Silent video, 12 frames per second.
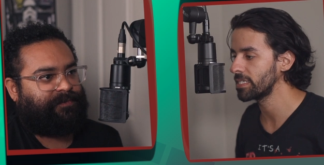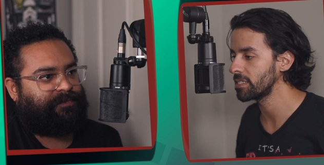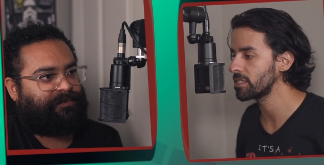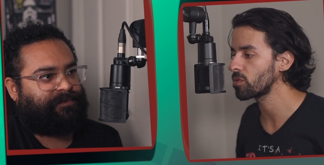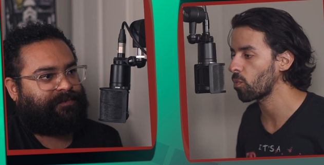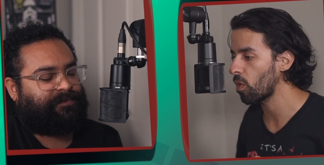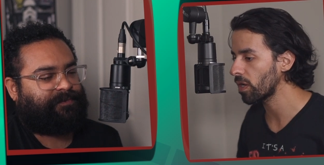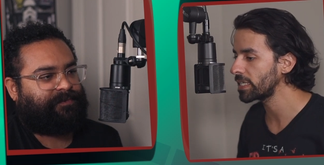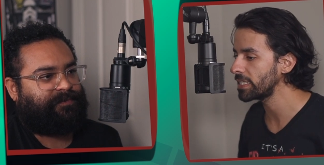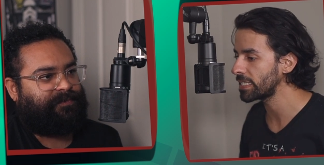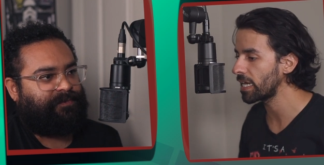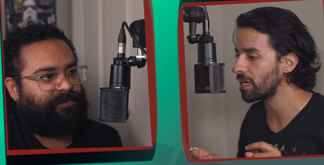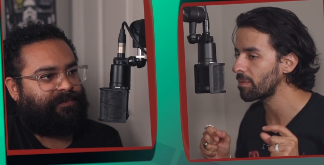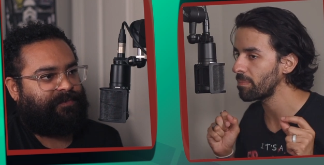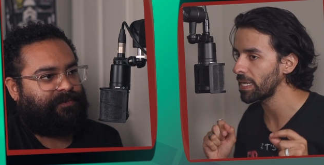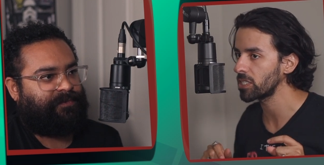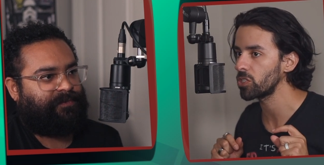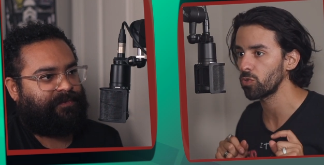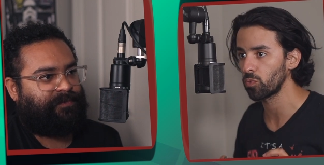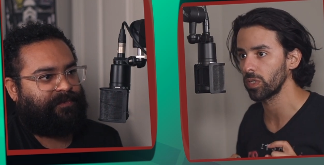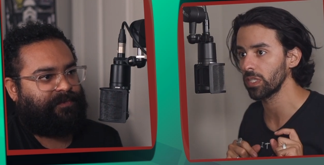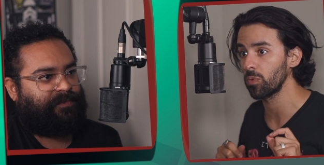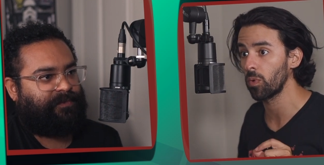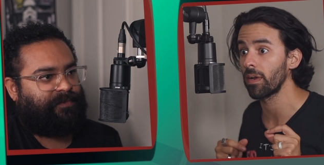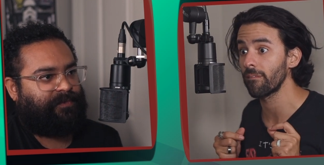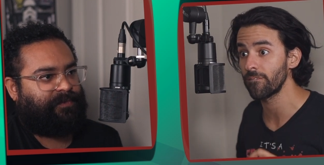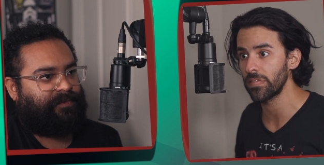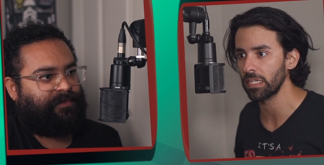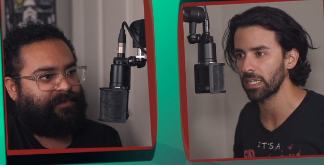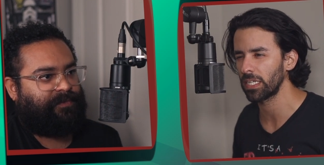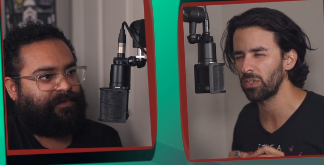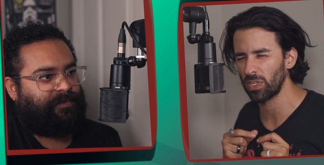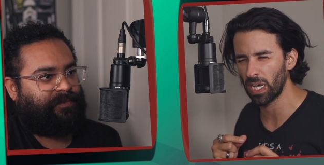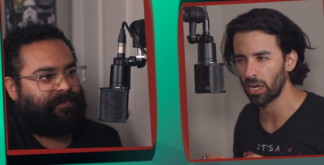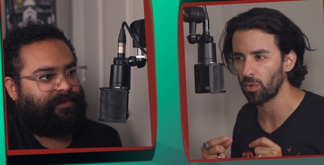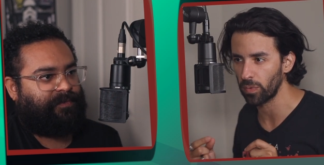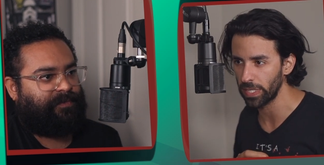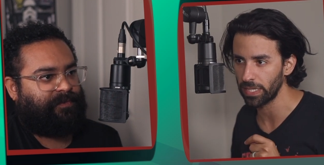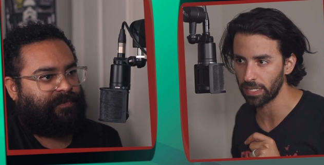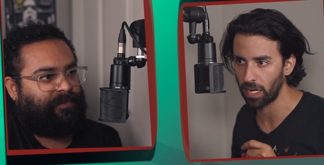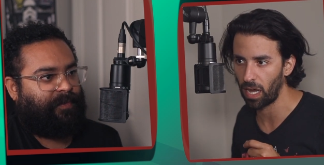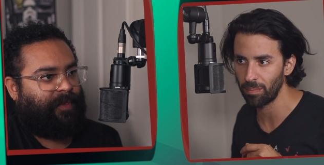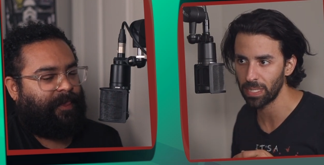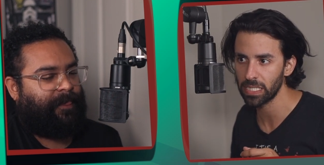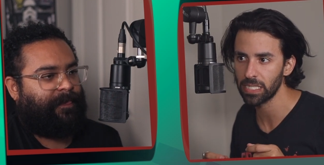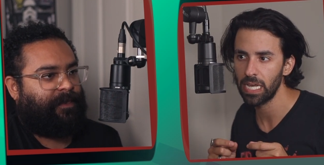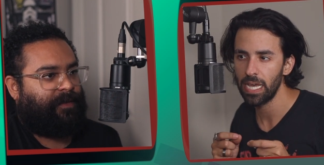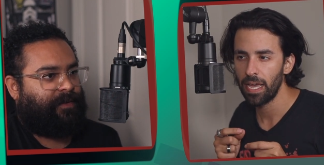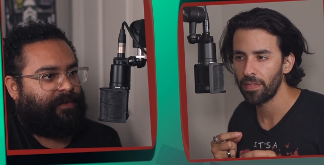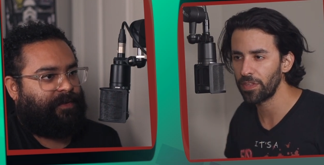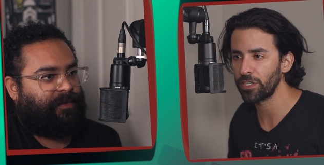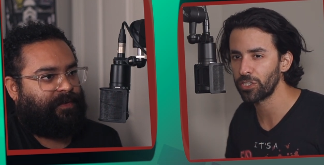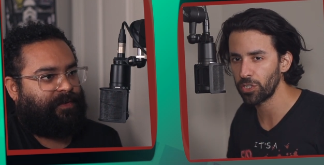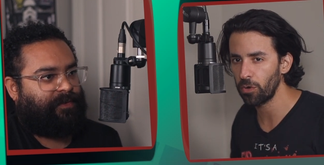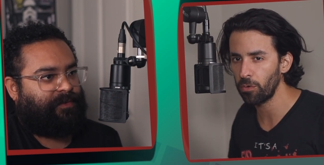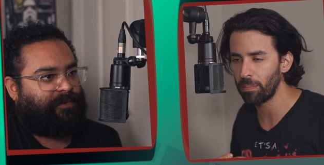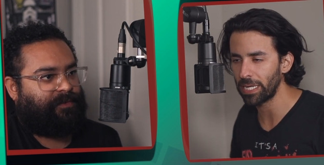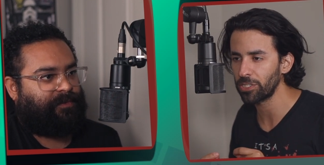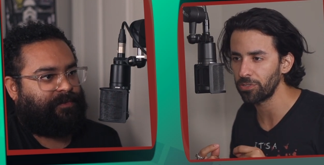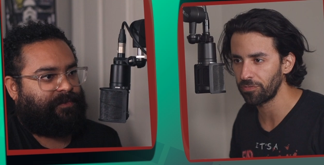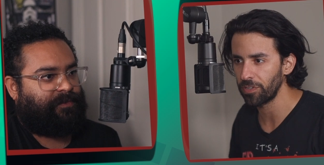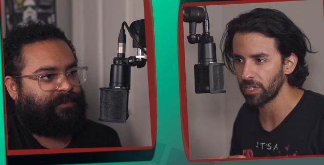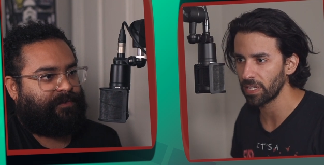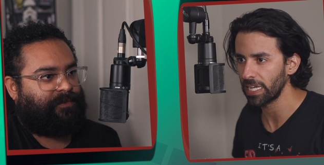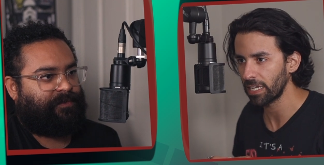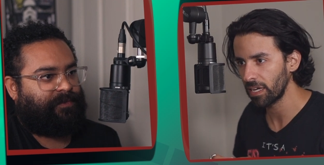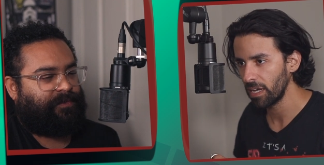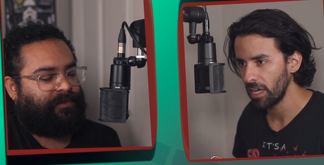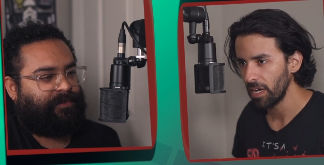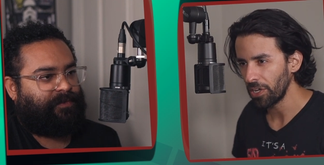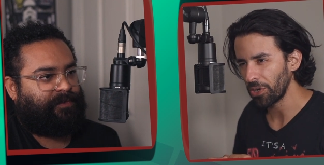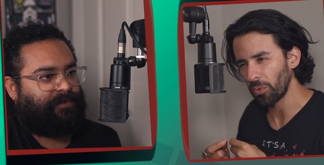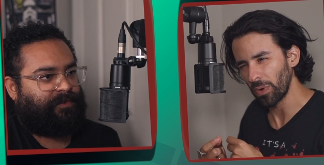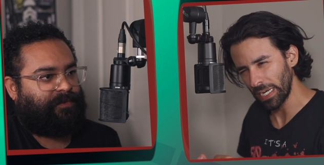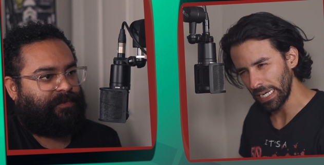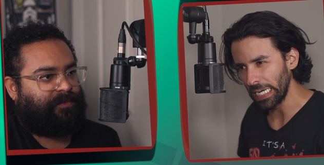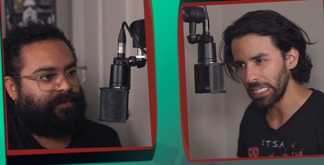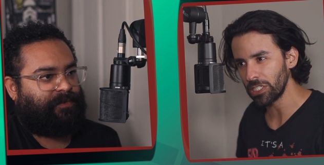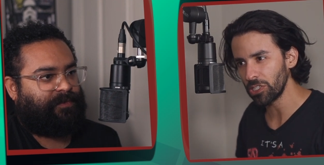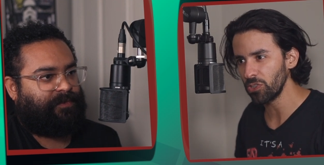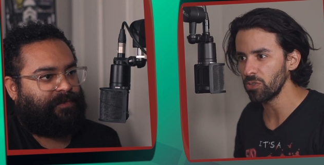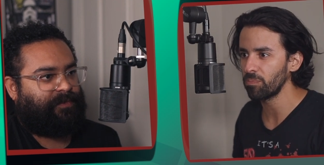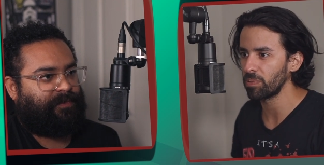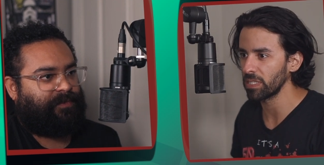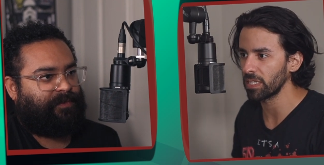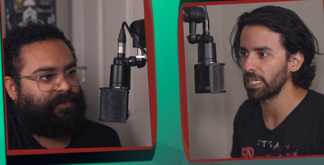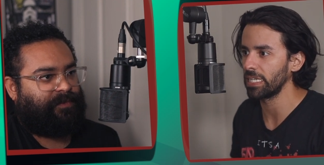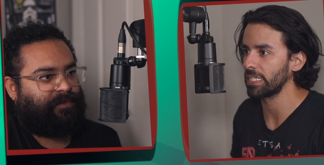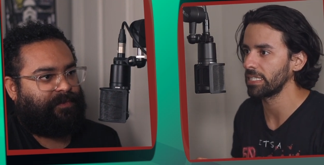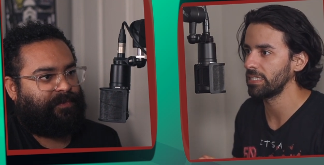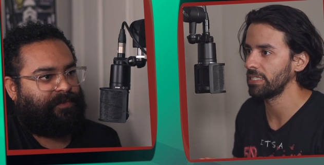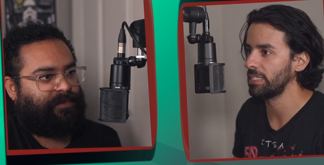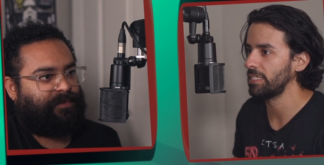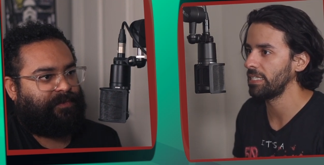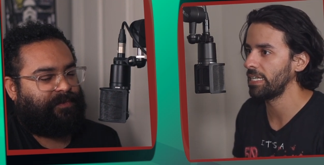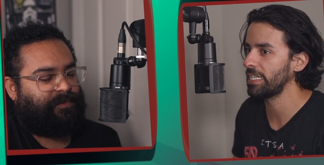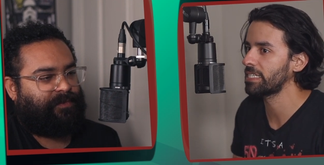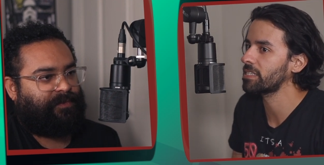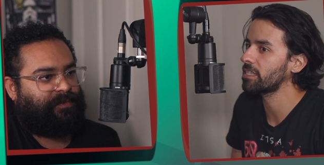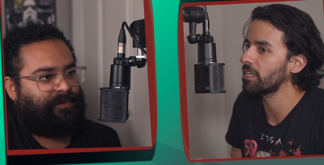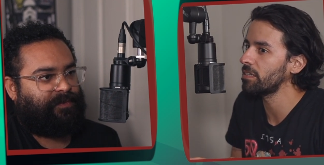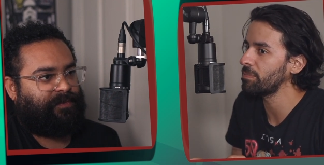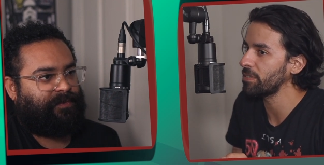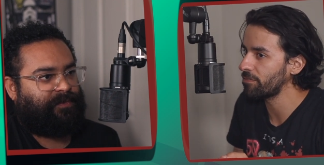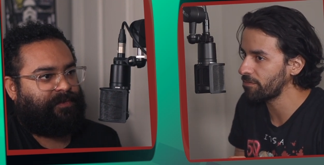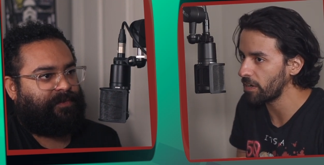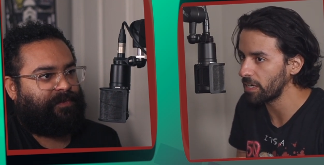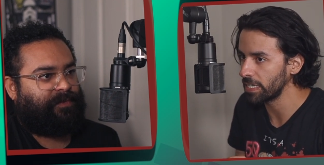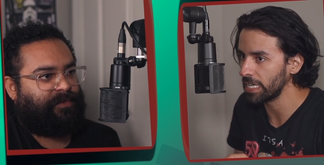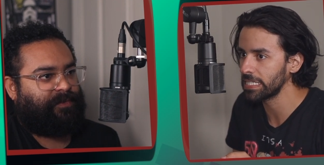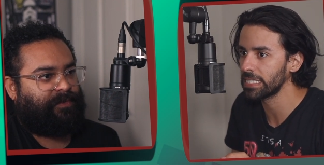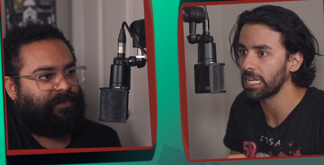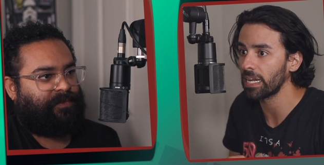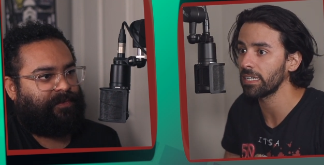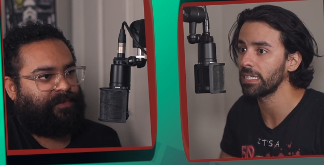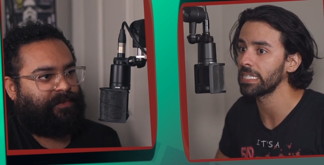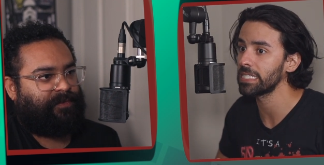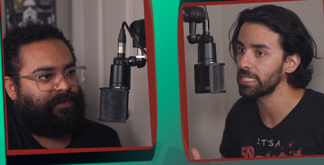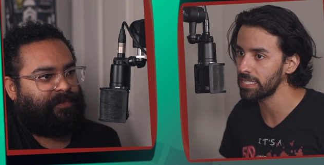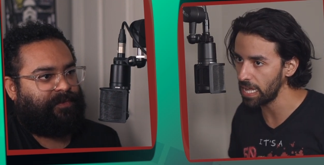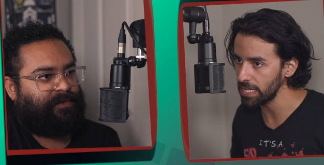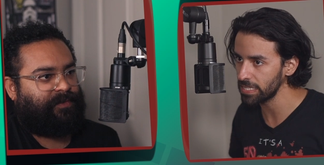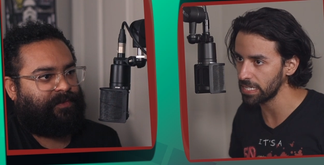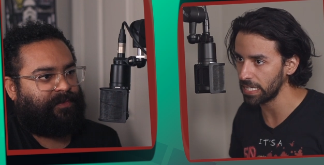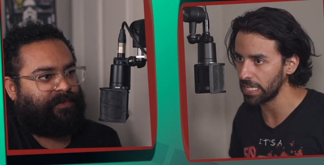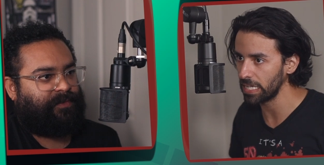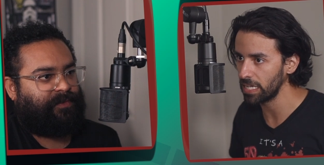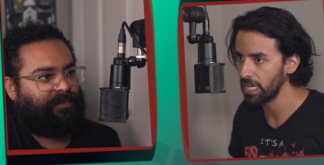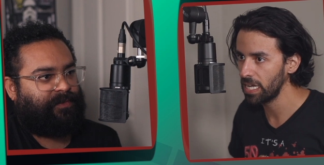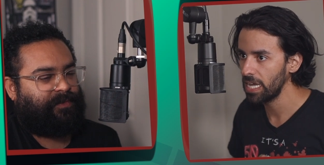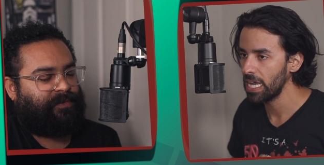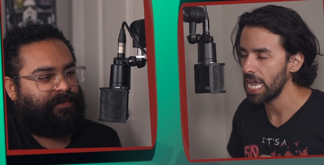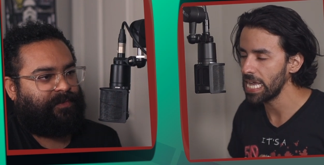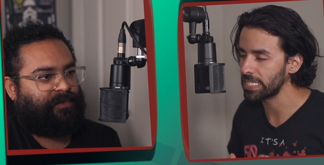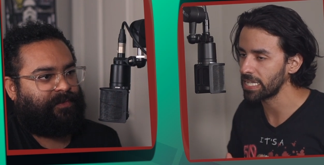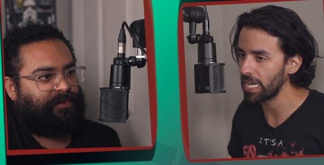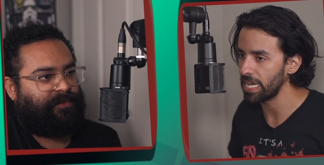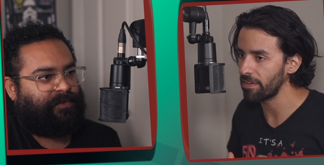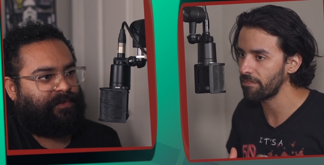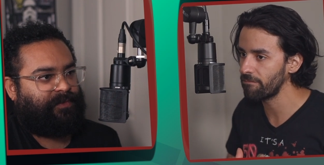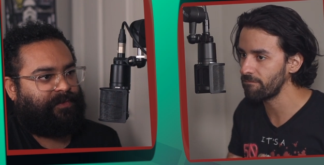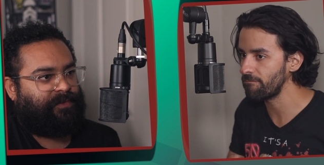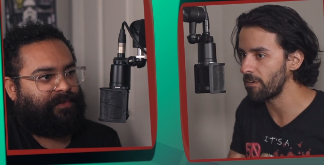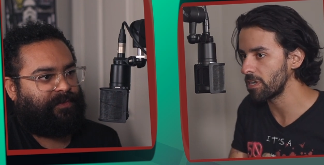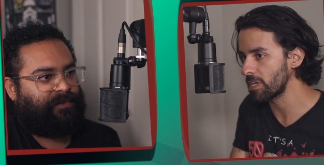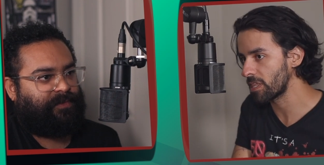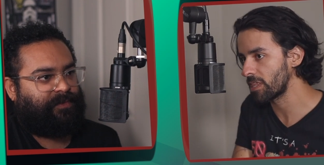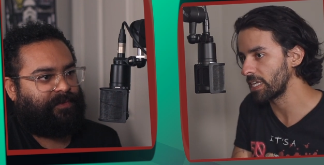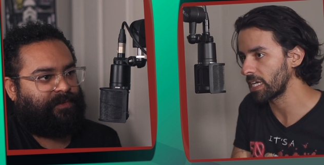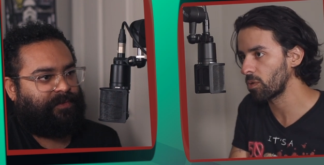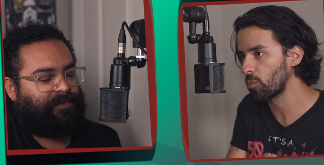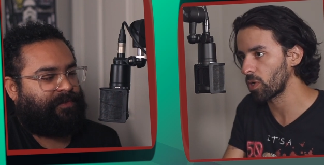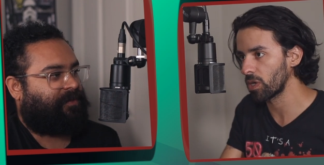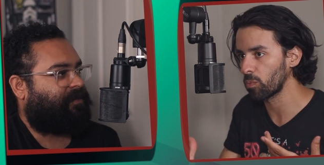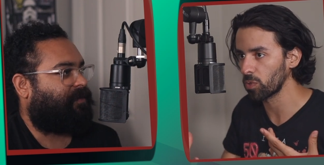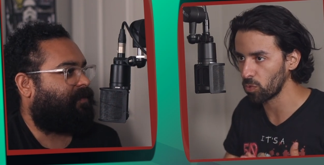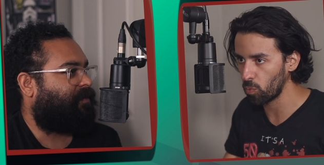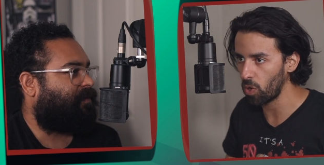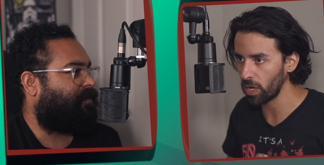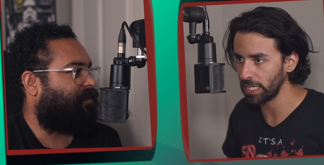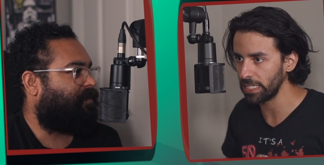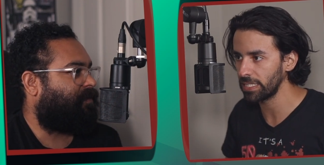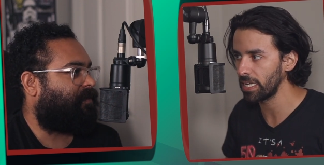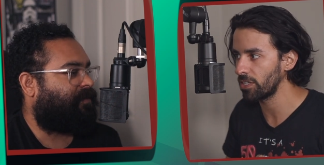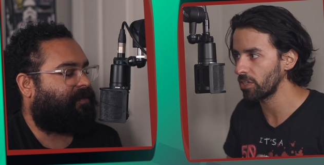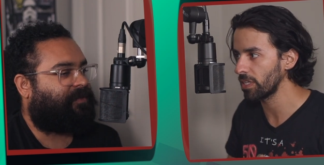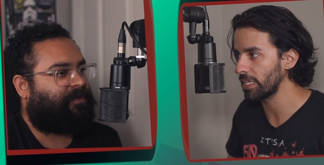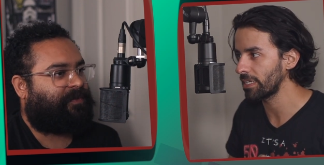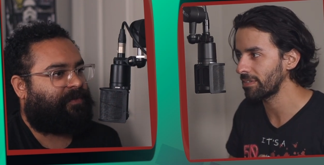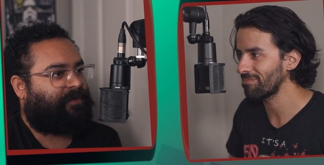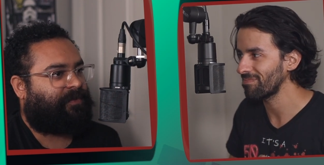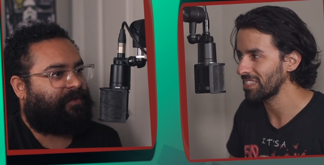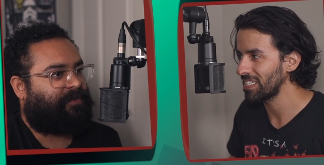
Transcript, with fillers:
Speaker 1: is The Walking Dead makes you really want to feel like you got to read the comics this show makes you feel like you don't need to, but like it's gonna be fun. It's not a necessity. It's a fun thing where with The Walking Dead, you're like,